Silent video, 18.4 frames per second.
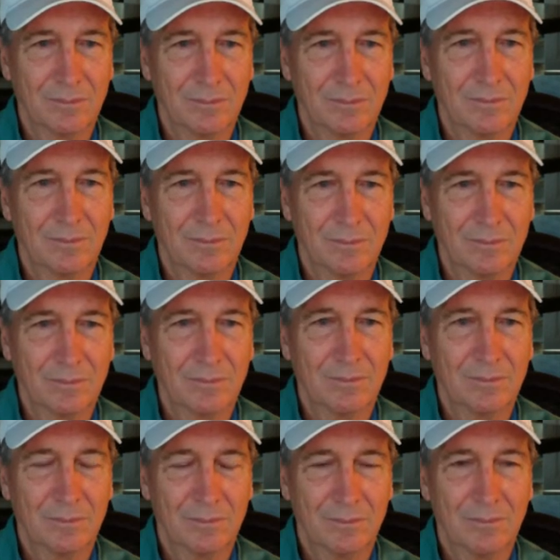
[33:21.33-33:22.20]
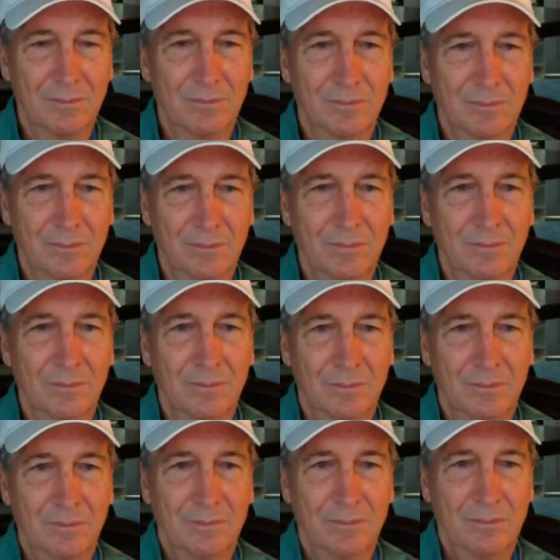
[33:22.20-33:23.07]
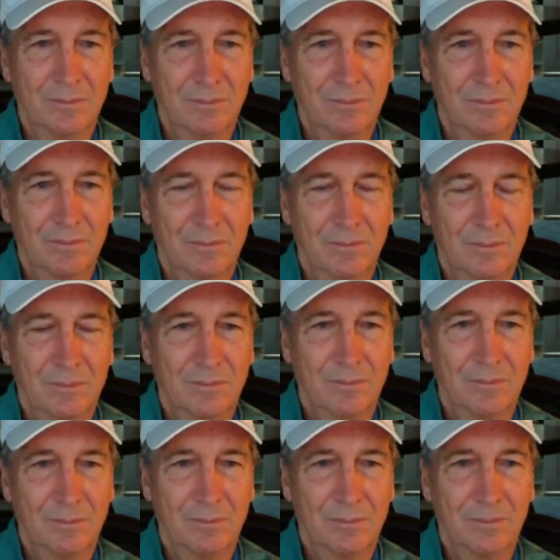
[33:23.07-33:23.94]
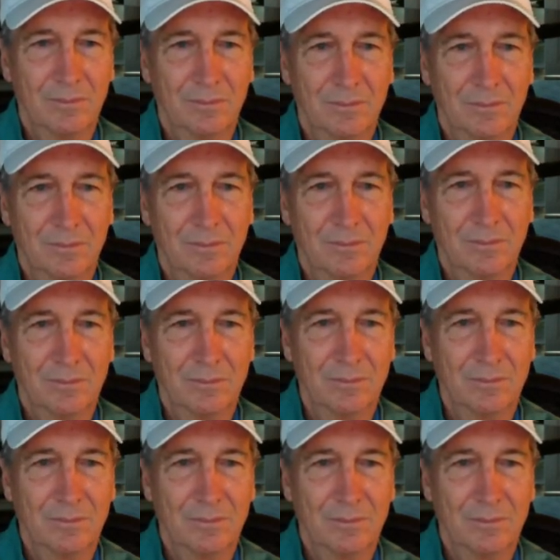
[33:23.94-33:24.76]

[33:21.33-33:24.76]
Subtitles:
This person isn't speaking.